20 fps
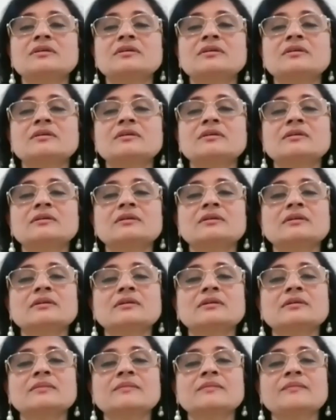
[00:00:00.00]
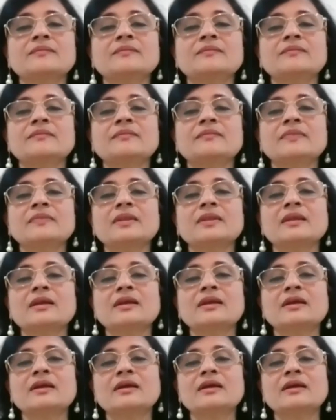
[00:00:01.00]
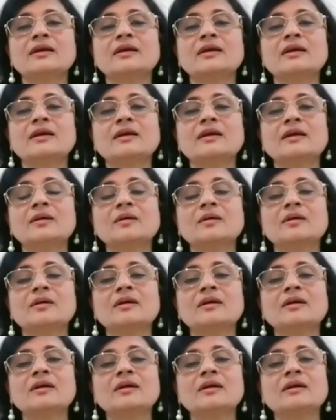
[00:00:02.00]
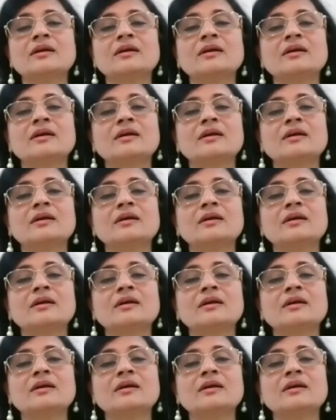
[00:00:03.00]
Nothing is said.